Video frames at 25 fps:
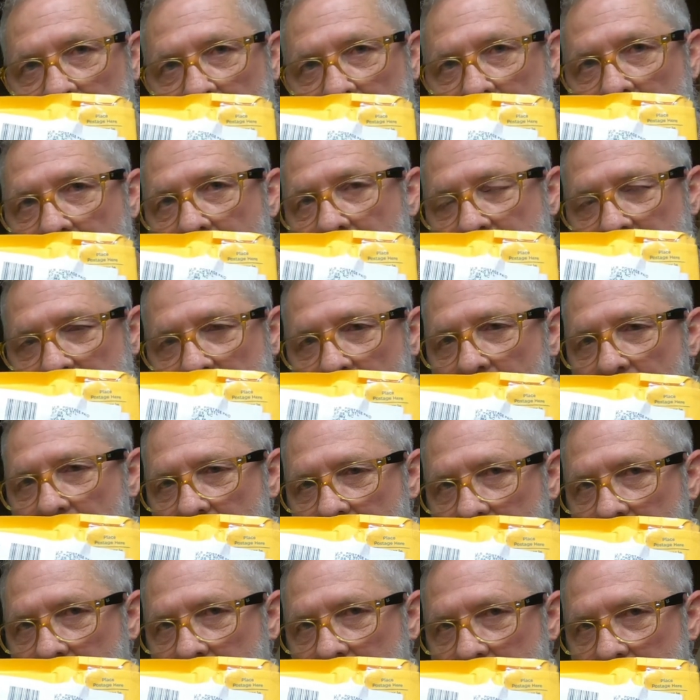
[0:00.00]
Well, I was
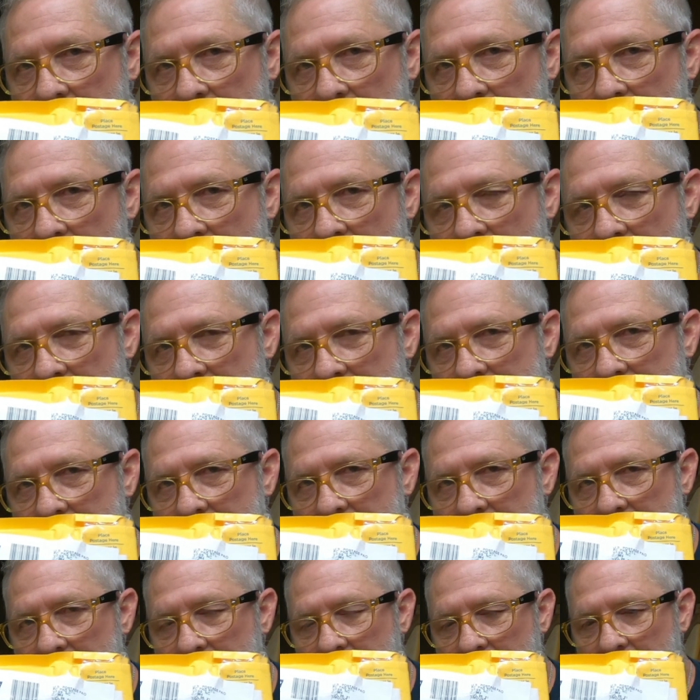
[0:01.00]
wondering because when I went
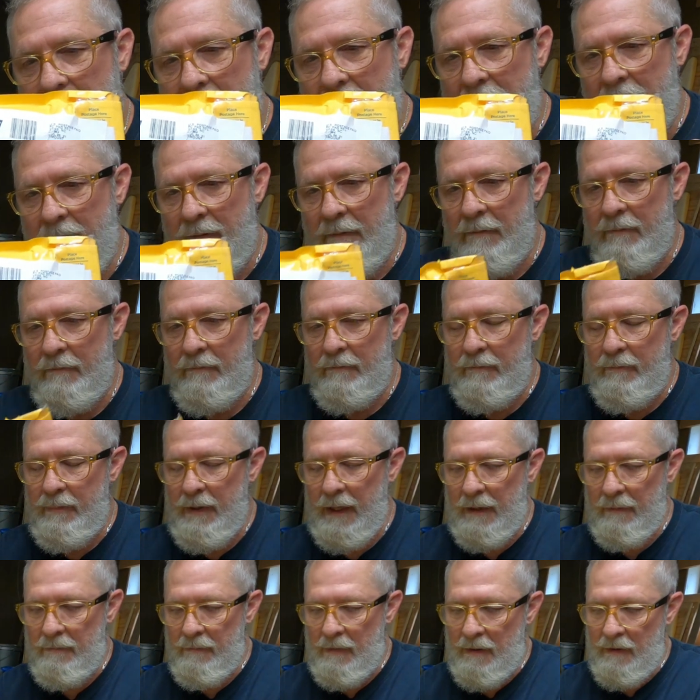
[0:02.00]
in to
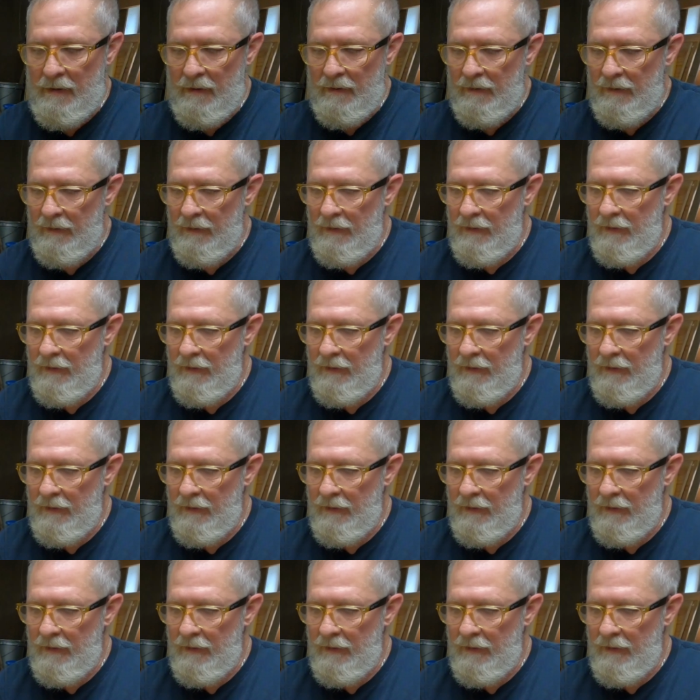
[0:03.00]
pick my